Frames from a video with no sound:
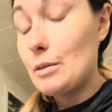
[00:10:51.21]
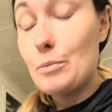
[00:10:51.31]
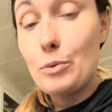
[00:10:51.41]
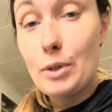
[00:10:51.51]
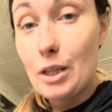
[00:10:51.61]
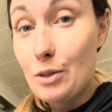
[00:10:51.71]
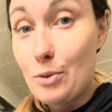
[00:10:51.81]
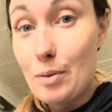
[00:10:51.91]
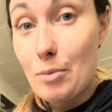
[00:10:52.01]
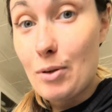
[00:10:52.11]
But we're not
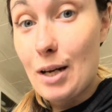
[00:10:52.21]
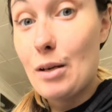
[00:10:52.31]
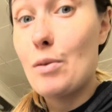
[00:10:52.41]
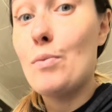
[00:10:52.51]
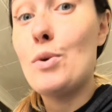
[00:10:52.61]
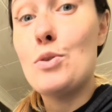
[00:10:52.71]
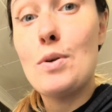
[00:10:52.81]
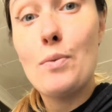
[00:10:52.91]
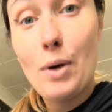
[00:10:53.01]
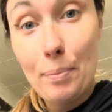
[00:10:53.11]
doing meringue. We're
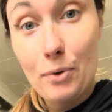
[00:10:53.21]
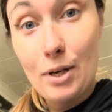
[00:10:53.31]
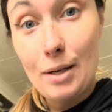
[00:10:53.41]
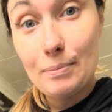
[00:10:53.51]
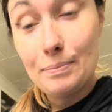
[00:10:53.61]
doing whipped cream.